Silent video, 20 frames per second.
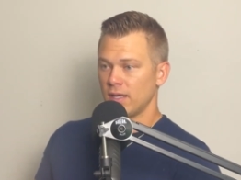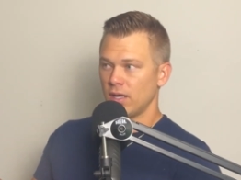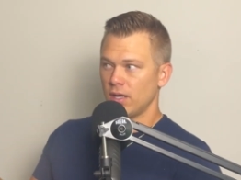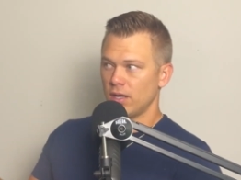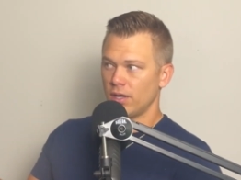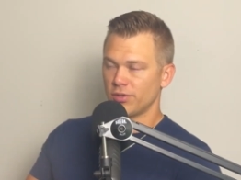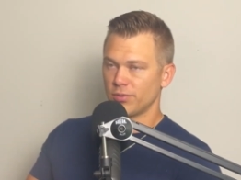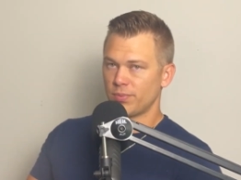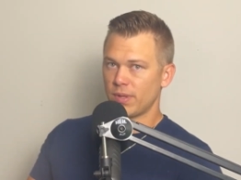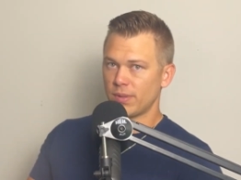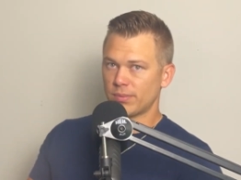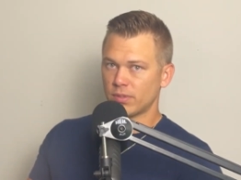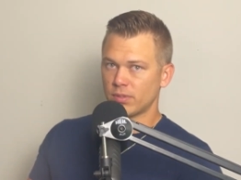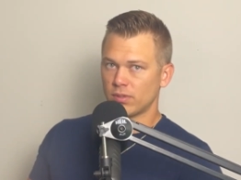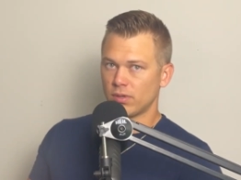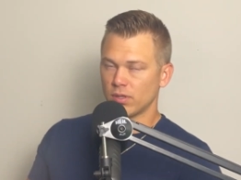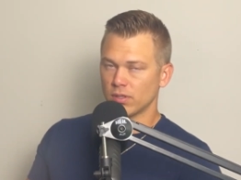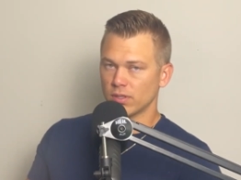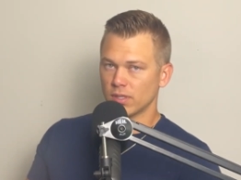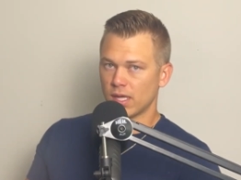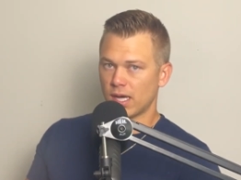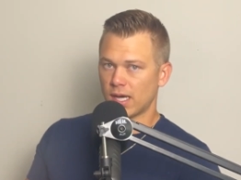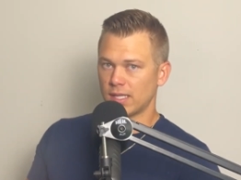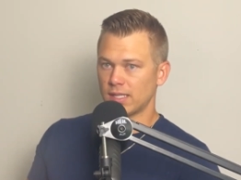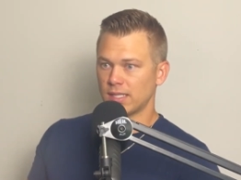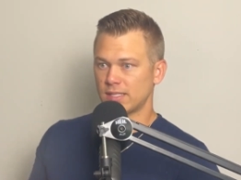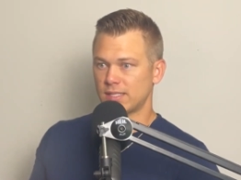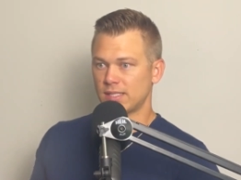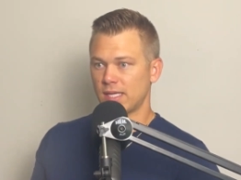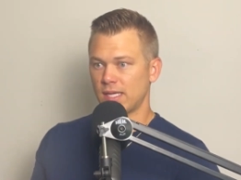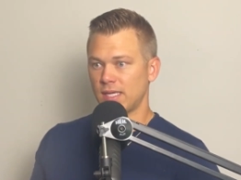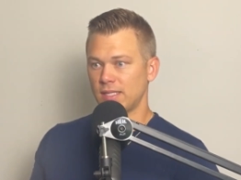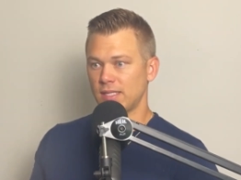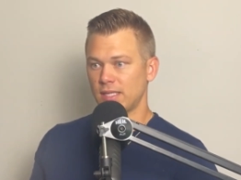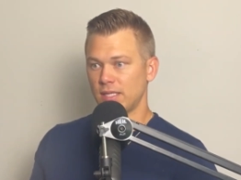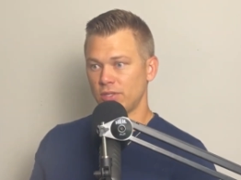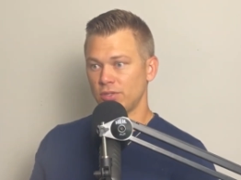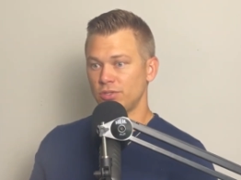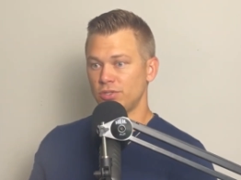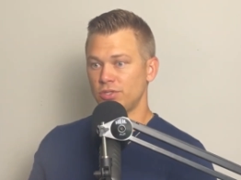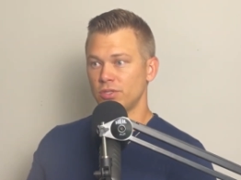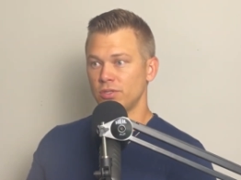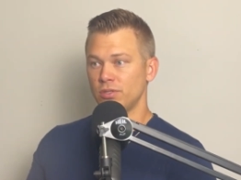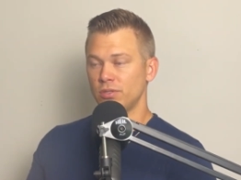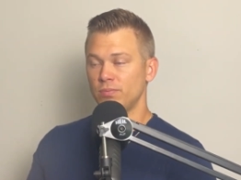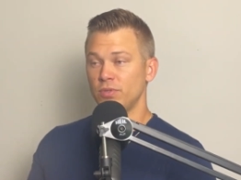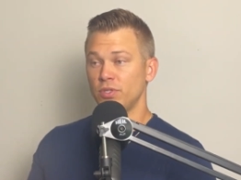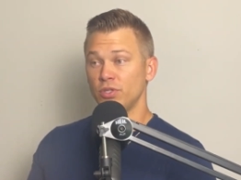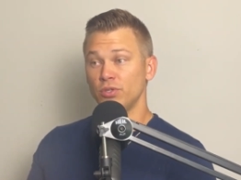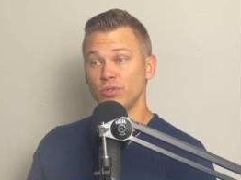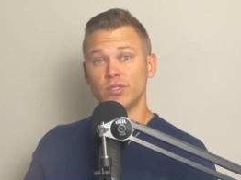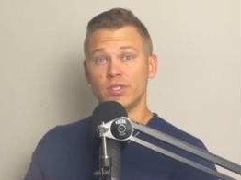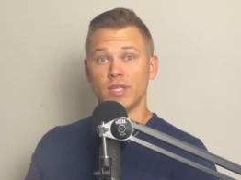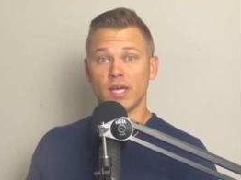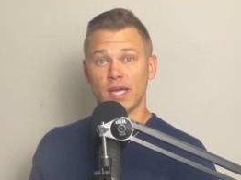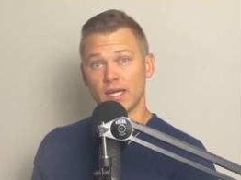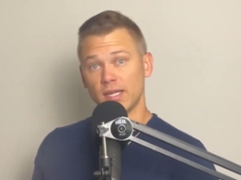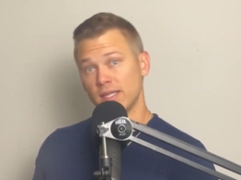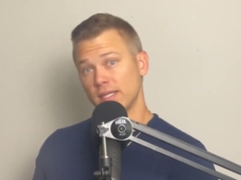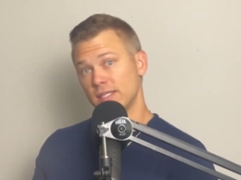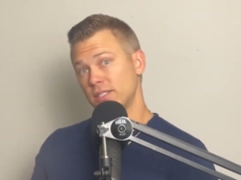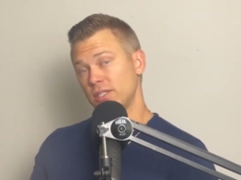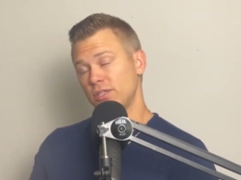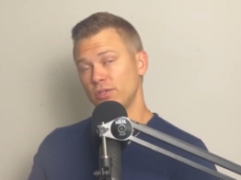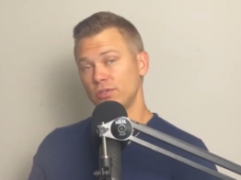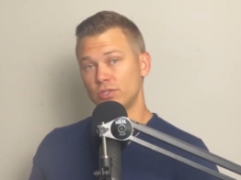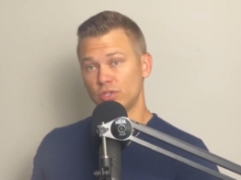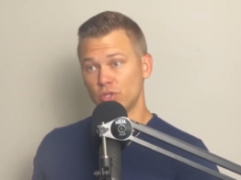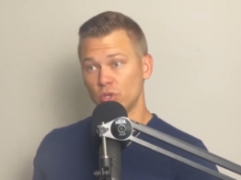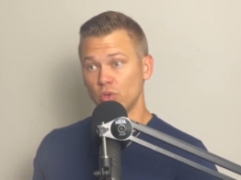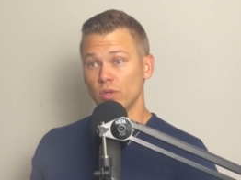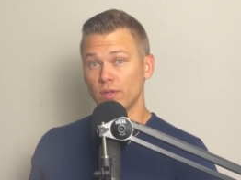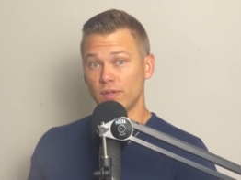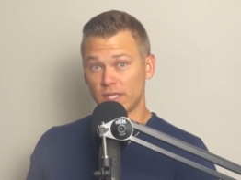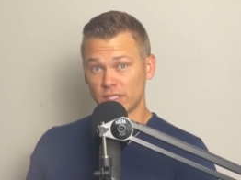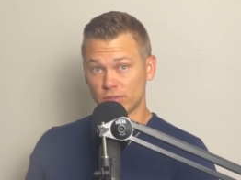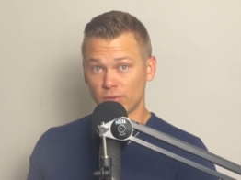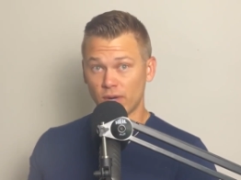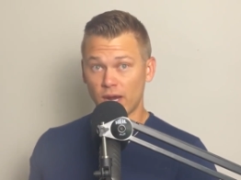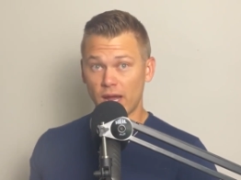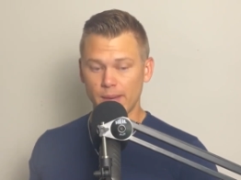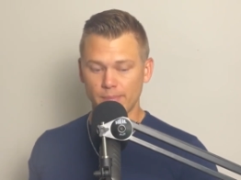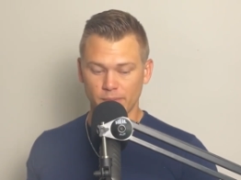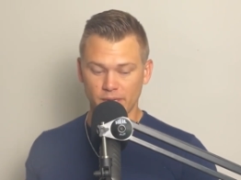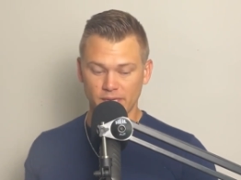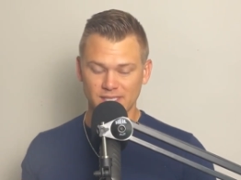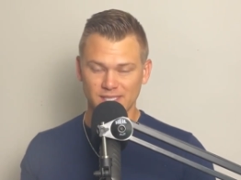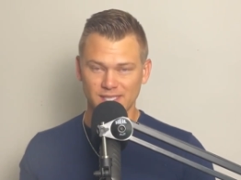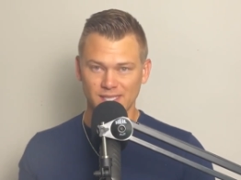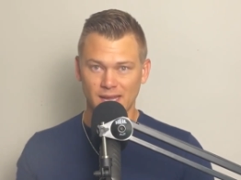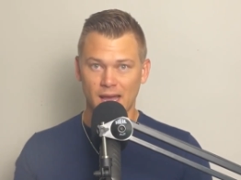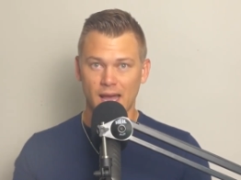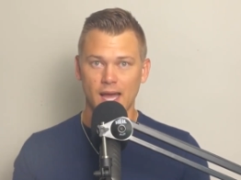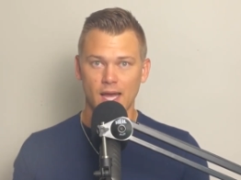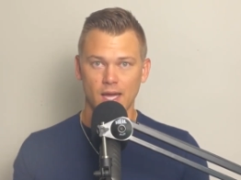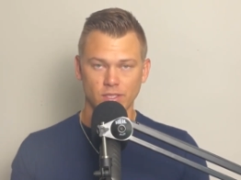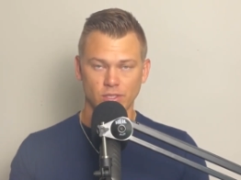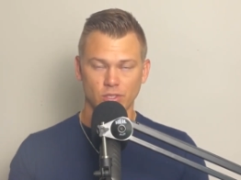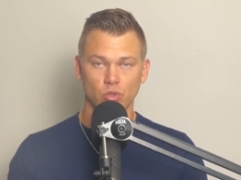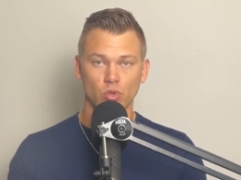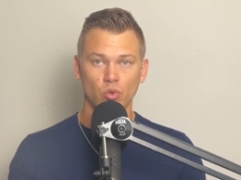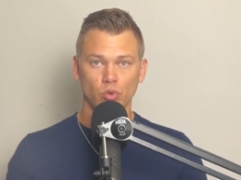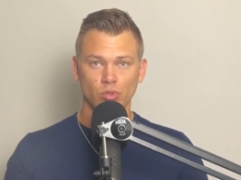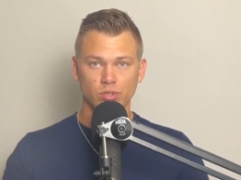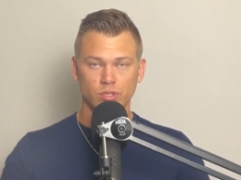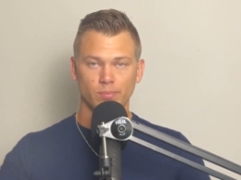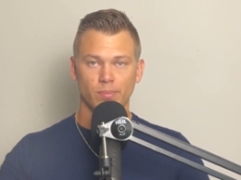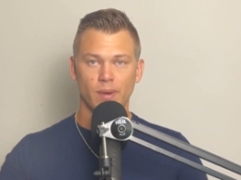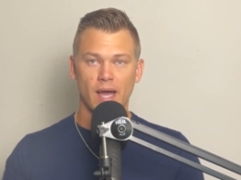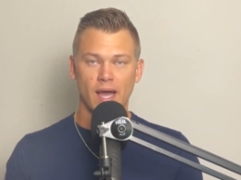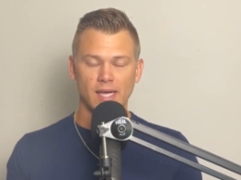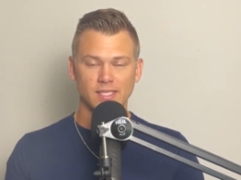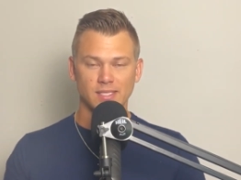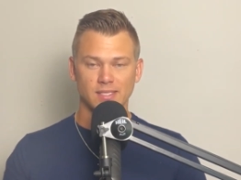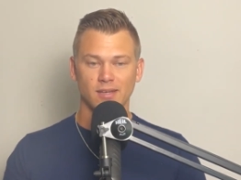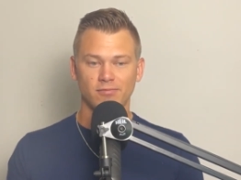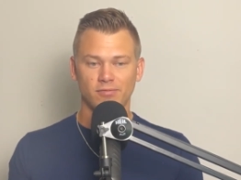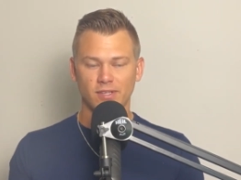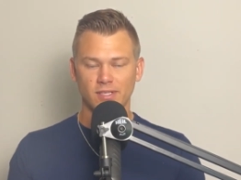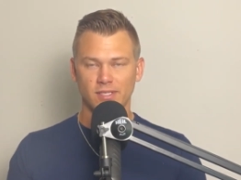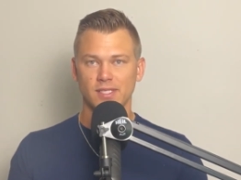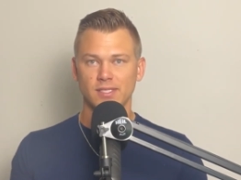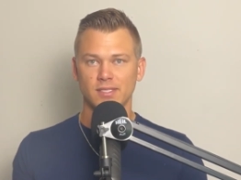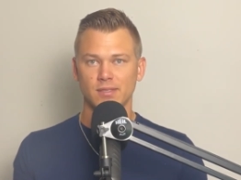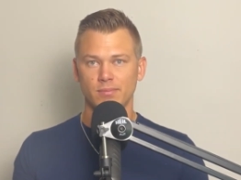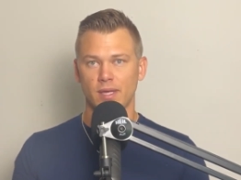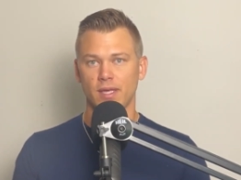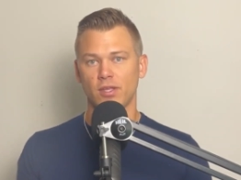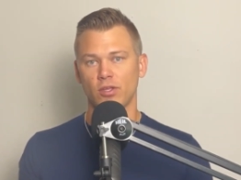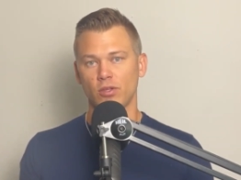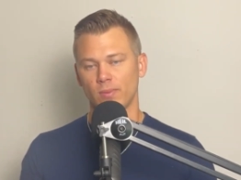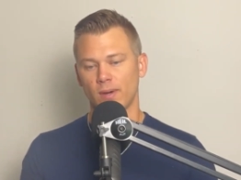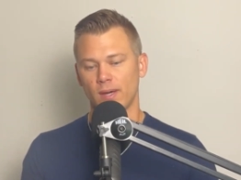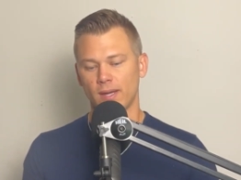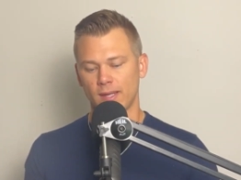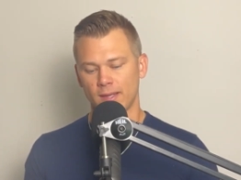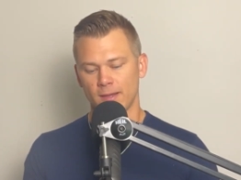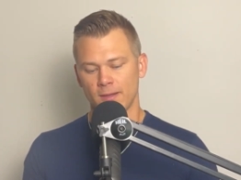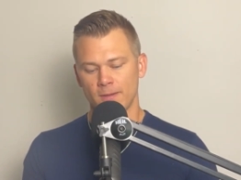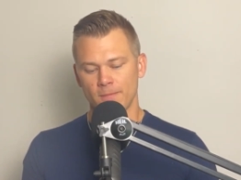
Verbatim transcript: other people online that say that you should use debt and that's a huge tool and that's right, but it's not a tool to buy stuff that doesn't make you money.